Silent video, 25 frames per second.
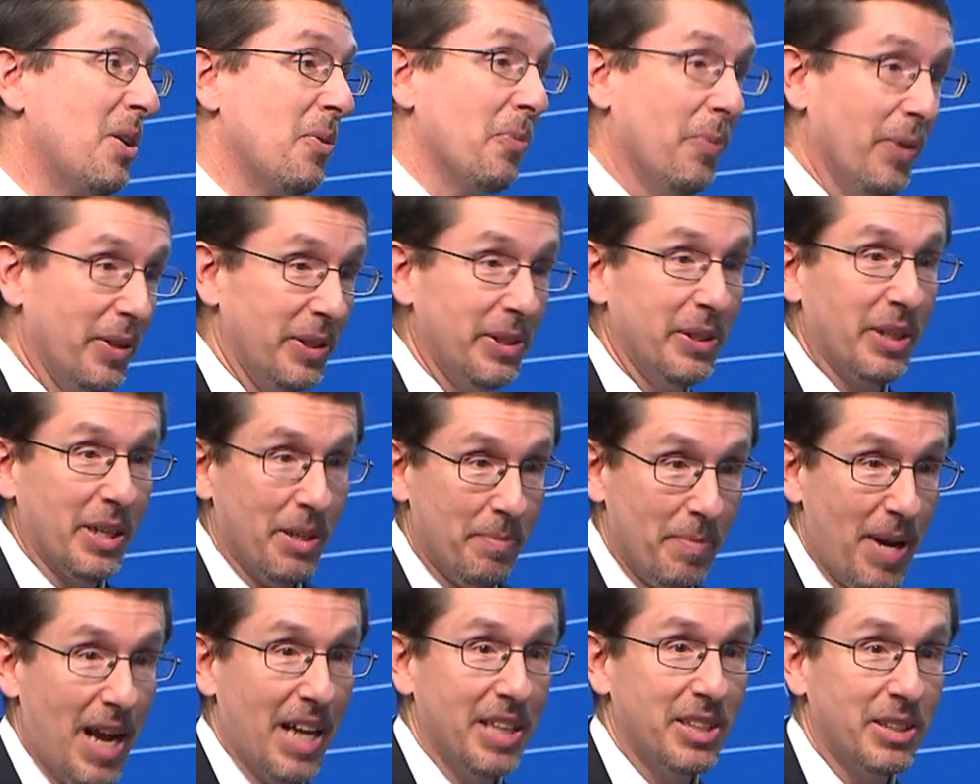Well, you can
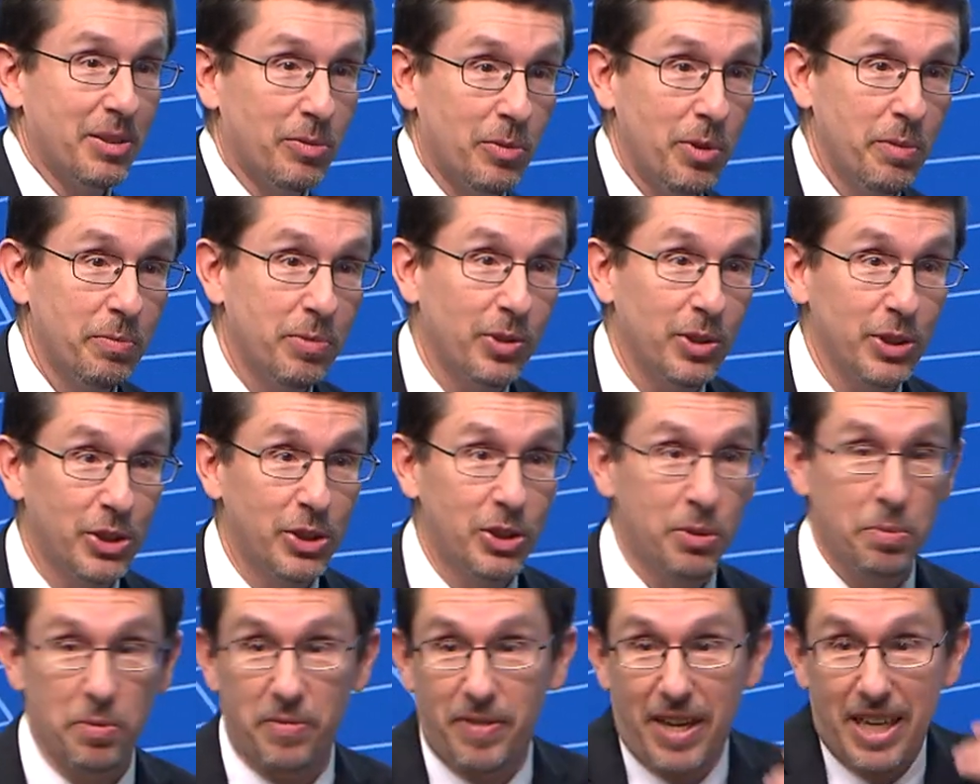imagine a room full of
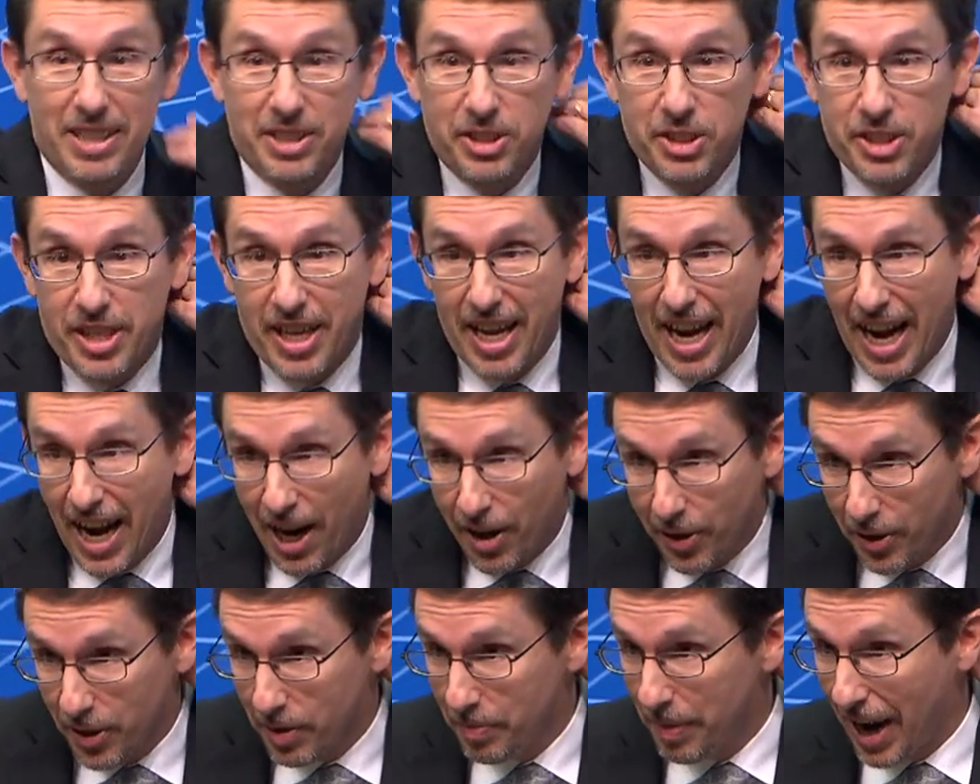supervisors, the
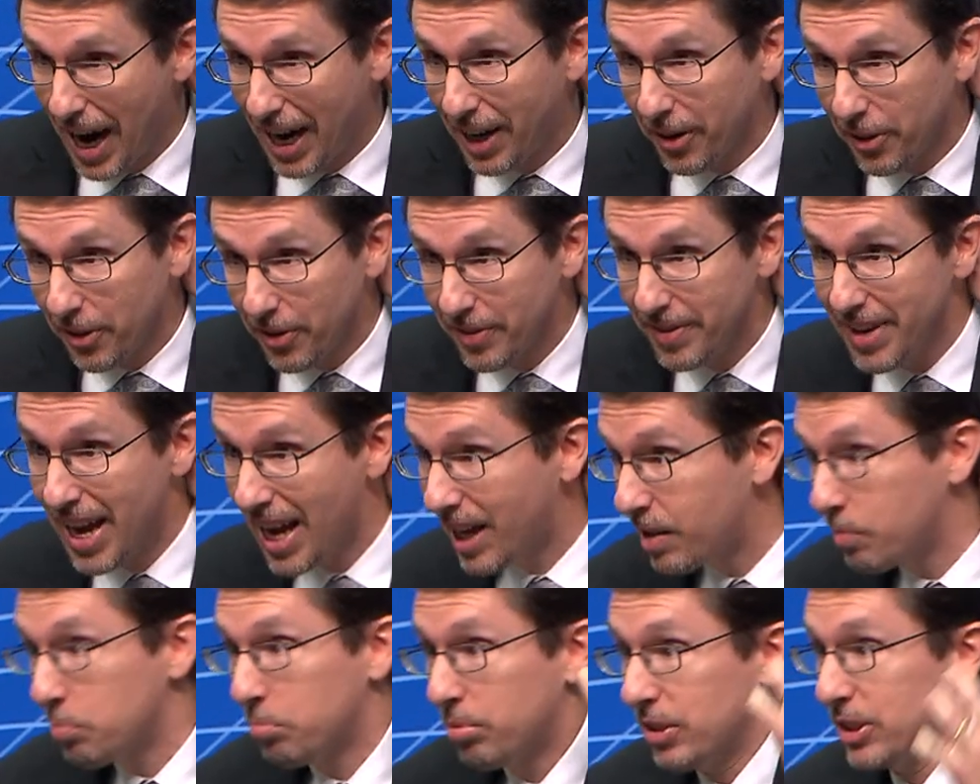hair on the back of their
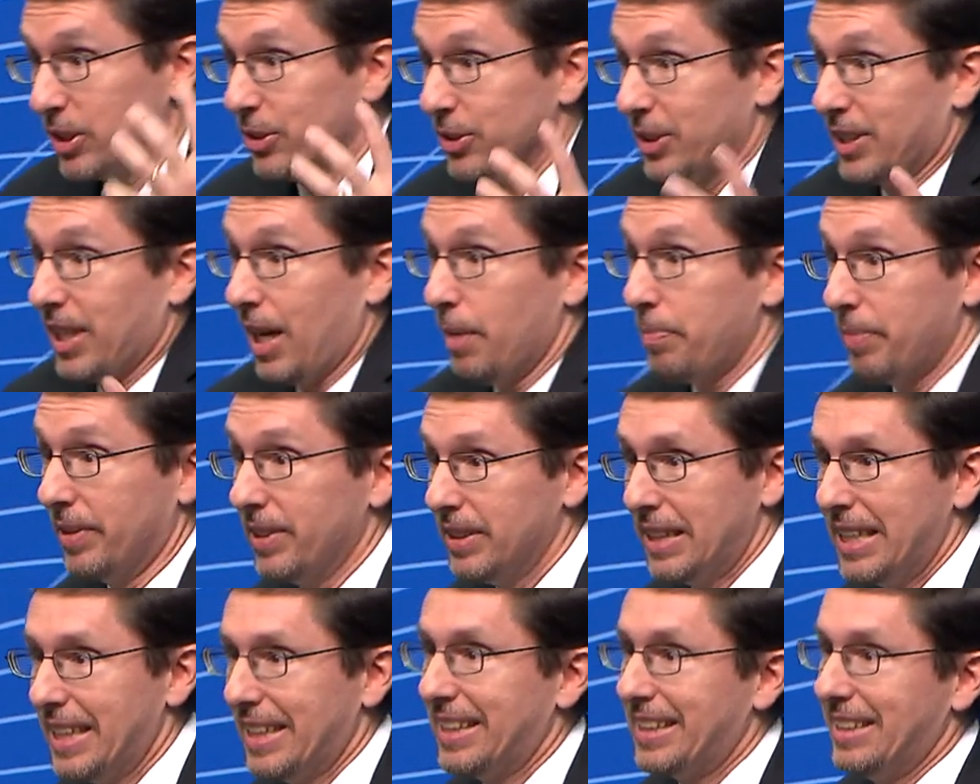neck bristles up, and they're
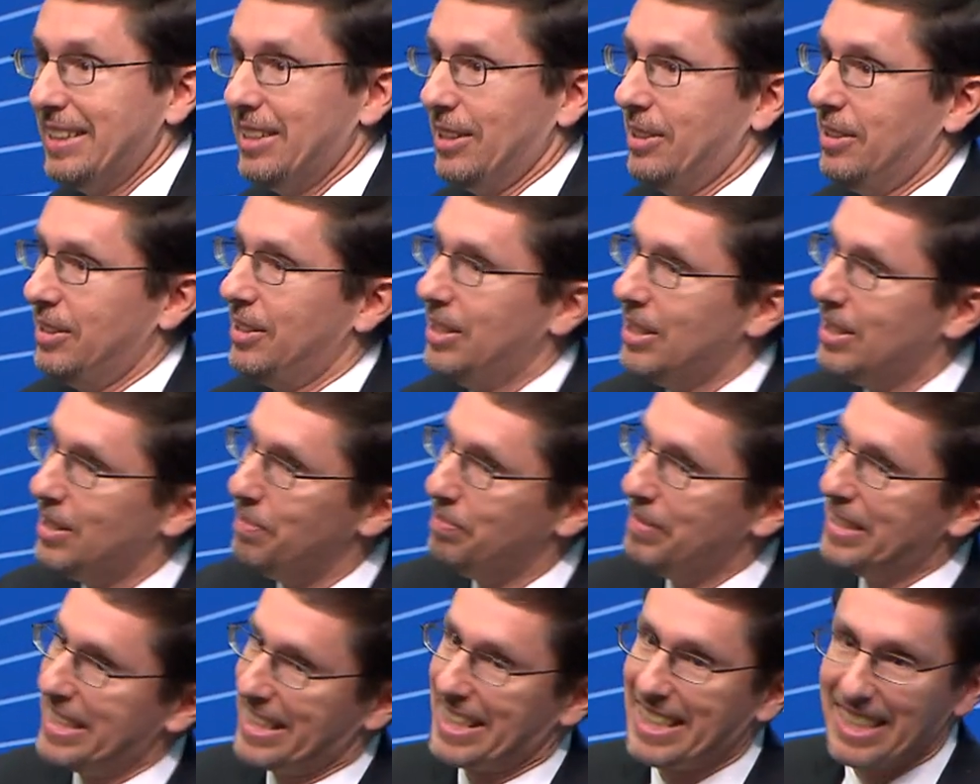like, you know, oh
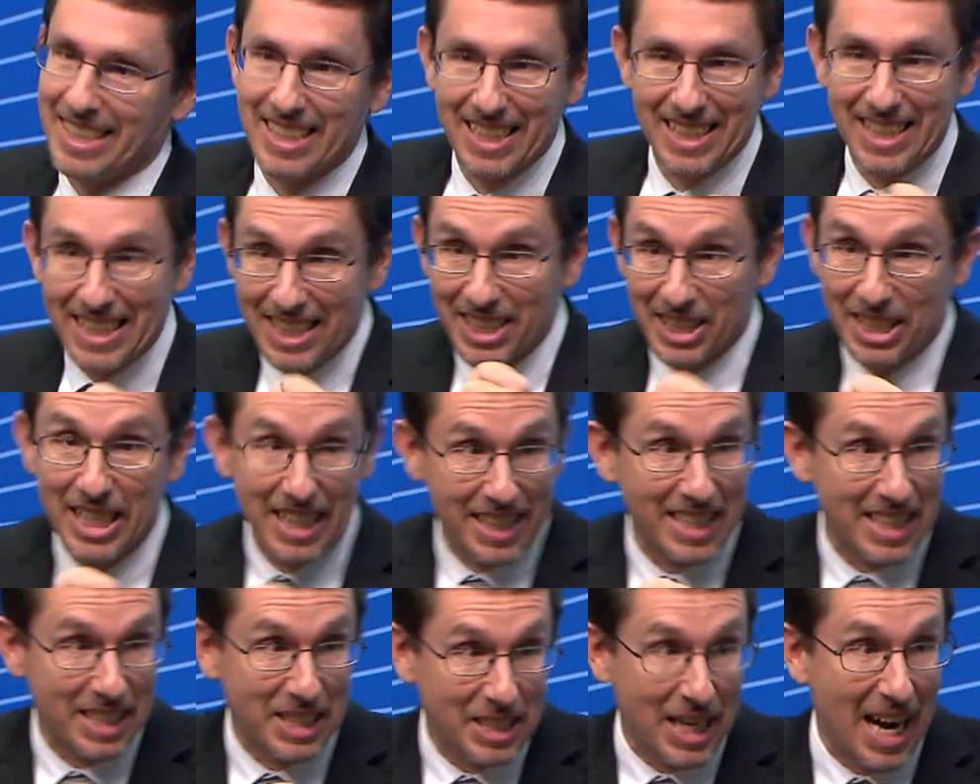my goodness, let's
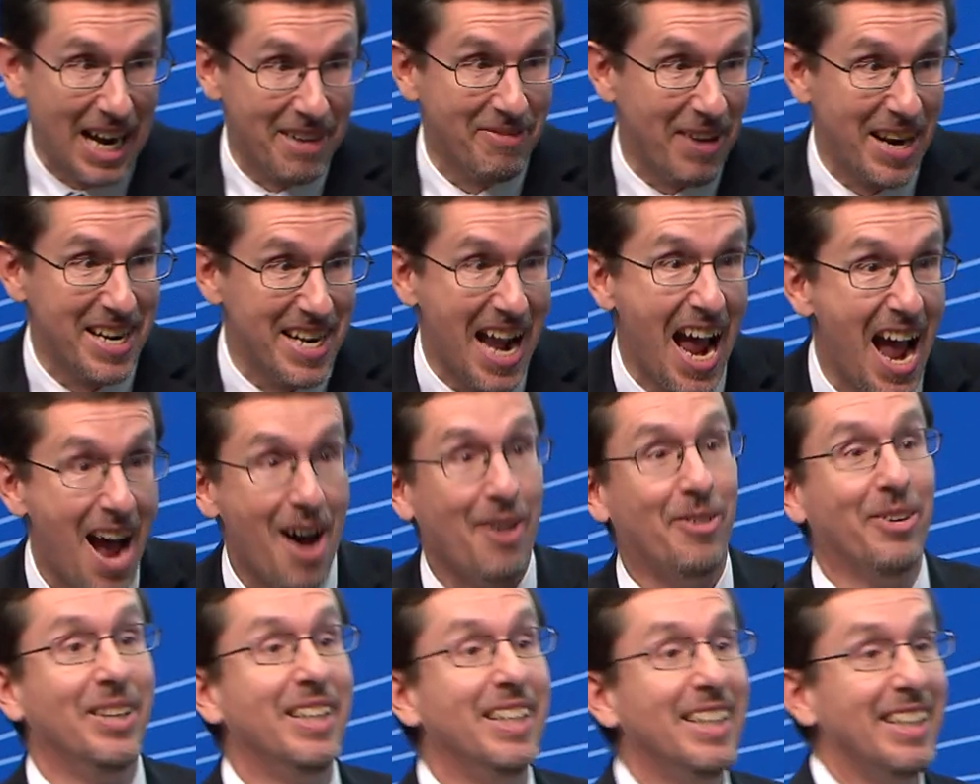get this guy right
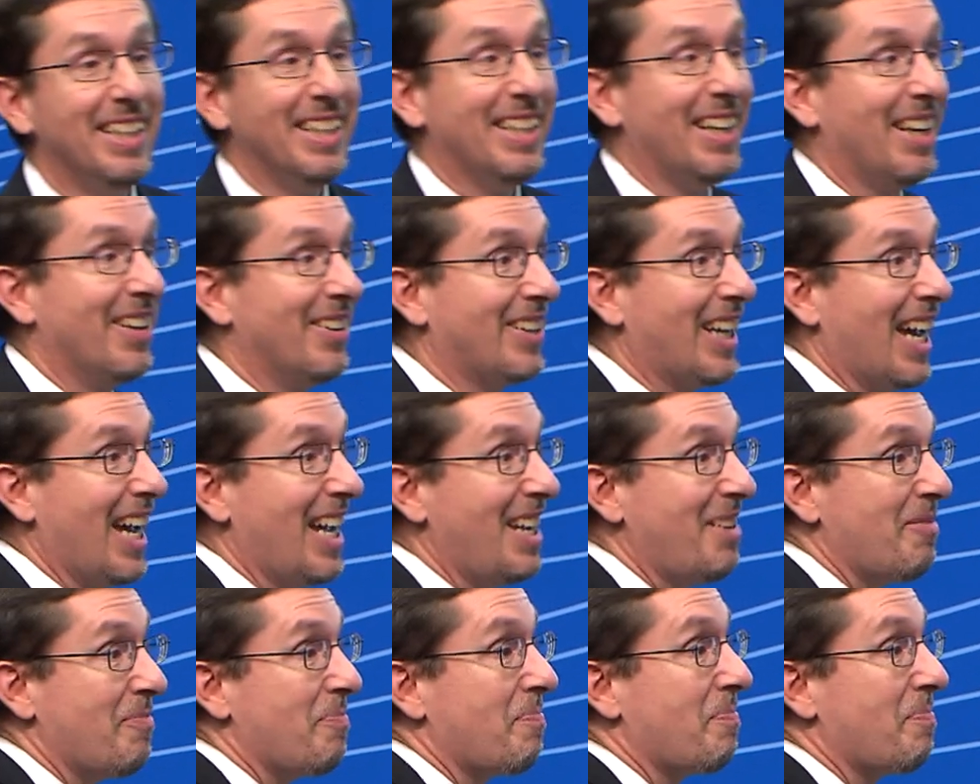now, okay?